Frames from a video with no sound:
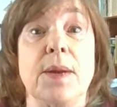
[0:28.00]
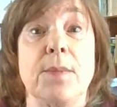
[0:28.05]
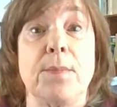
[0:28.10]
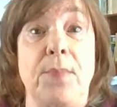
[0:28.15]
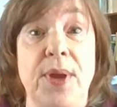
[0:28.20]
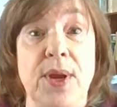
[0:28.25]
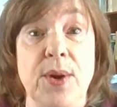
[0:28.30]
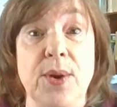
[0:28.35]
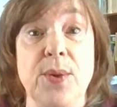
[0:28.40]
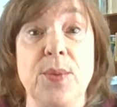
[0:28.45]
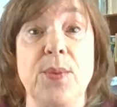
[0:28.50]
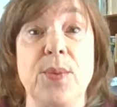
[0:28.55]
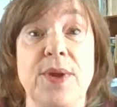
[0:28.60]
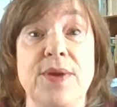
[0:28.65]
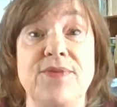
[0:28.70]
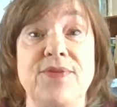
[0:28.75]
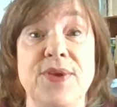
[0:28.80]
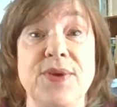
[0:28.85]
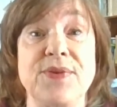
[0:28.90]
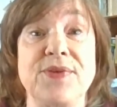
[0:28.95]

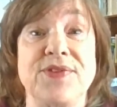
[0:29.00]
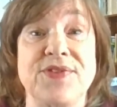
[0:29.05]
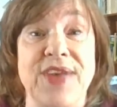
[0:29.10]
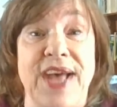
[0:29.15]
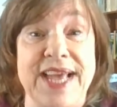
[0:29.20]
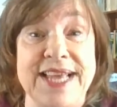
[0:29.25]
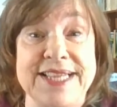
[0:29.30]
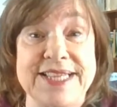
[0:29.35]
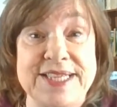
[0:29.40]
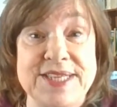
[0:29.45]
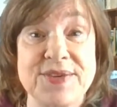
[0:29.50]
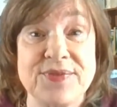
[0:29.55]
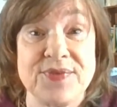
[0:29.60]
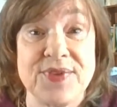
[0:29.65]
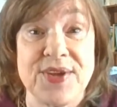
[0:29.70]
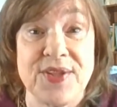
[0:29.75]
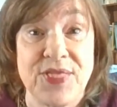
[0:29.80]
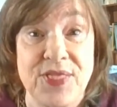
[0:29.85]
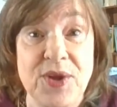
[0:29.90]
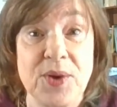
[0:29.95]
peer-reviewed
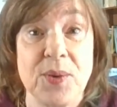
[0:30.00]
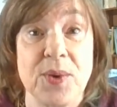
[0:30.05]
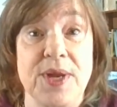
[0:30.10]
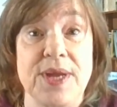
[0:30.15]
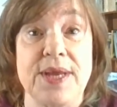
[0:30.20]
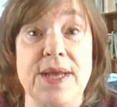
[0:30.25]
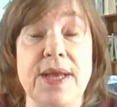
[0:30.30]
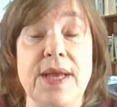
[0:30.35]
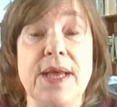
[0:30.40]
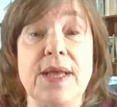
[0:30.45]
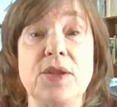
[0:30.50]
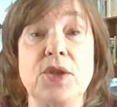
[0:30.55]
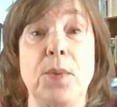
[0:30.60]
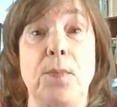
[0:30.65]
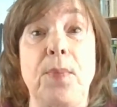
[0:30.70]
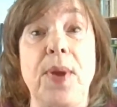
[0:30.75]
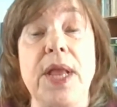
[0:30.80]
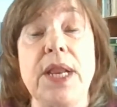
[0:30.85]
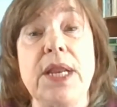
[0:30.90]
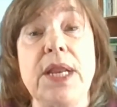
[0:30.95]
scientific theory
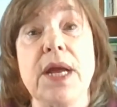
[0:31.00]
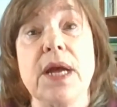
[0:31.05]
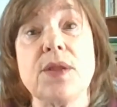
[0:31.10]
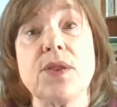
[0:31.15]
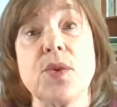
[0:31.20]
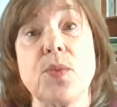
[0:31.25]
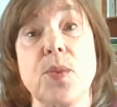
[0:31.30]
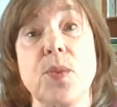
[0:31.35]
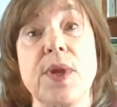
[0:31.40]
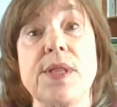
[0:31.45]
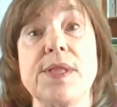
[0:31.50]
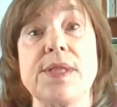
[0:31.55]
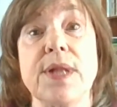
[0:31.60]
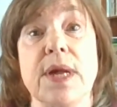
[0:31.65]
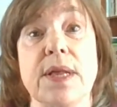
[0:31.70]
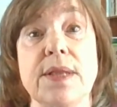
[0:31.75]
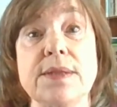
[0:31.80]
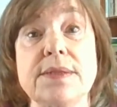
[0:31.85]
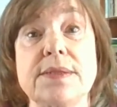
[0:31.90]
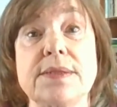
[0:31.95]
depending on the
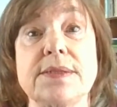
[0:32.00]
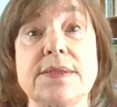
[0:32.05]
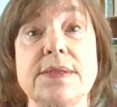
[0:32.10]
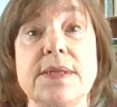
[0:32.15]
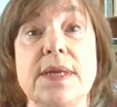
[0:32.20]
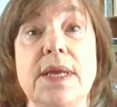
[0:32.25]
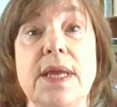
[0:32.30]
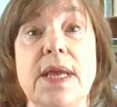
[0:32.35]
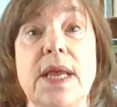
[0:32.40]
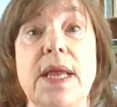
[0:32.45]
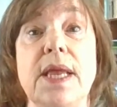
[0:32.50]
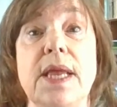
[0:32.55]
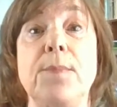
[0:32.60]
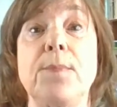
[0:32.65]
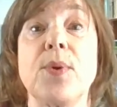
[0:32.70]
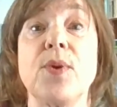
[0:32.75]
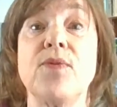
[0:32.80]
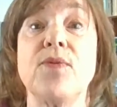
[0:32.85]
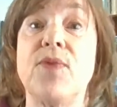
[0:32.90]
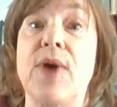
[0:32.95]
results it
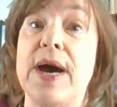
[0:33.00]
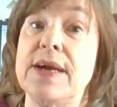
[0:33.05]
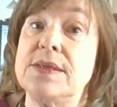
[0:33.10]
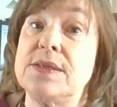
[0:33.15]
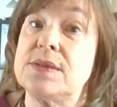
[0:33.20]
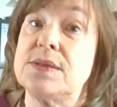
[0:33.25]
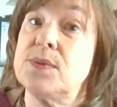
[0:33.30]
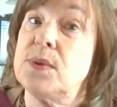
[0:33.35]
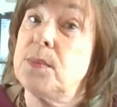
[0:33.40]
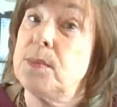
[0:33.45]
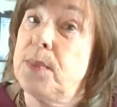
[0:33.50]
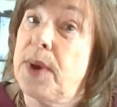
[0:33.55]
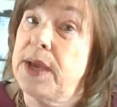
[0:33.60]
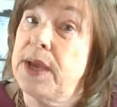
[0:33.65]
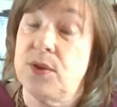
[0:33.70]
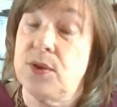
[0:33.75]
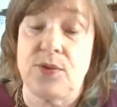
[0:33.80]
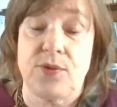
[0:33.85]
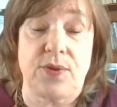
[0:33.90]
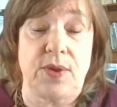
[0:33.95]
provides by
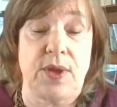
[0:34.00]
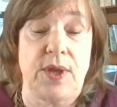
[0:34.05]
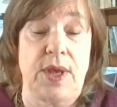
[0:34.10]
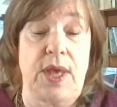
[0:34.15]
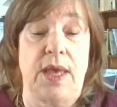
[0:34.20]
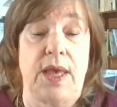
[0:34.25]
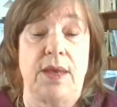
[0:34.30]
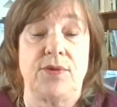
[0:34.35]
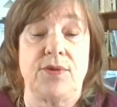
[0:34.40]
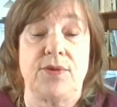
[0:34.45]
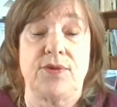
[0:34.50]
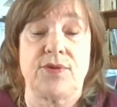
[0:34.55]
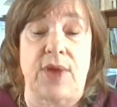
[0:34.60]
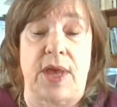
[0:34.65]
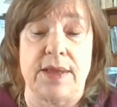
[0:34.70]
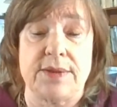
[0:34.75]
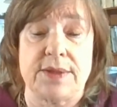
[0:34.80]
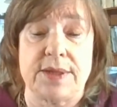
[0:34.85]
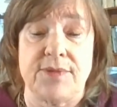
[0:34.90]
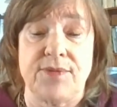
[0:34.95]
using a
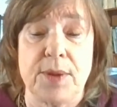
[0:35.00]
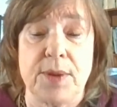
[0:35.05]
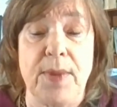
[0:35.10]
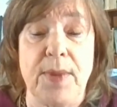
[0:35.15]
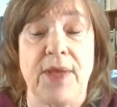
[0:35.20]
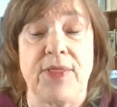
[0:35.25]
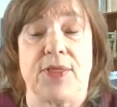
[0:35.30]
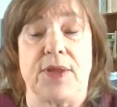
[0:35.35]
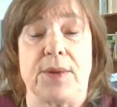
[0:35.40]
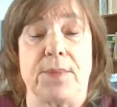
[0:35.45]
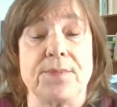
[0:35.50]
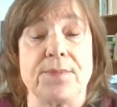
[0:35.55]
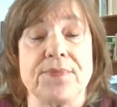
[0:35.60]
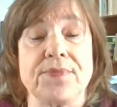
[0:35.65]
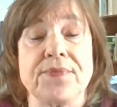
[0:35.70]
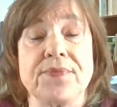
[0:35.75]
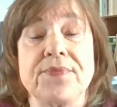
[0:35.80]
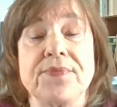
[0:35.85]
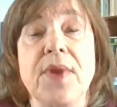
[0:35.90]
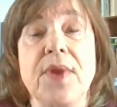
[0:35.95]
scientific method.
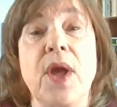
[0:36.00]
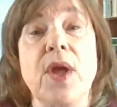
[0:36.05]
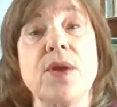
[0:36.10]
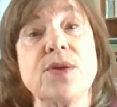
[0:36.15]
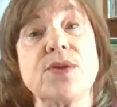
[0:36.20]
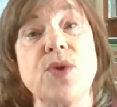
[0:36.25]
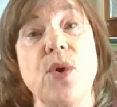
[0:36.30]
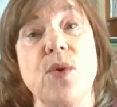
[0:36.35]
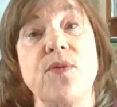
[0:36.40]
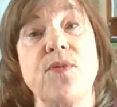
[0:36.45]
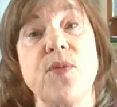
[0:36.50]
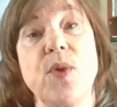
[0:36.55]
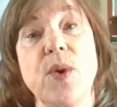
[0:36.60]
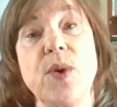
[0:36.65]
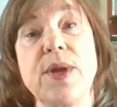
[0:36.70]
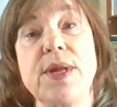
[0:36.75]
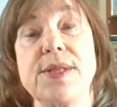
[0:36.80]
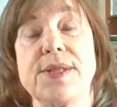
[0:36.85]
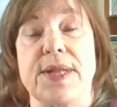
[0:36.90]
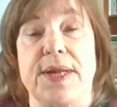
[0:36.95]
So, for
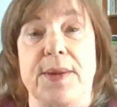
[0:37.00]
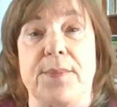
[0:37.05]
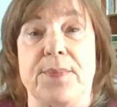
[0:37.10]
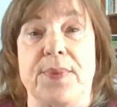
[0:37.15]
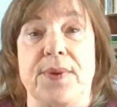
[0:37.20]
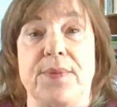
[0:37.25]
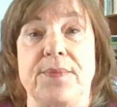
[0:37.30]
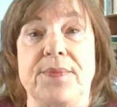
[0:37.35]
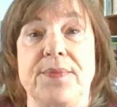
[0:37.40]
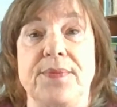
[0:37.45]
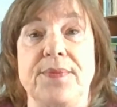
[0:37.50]
example,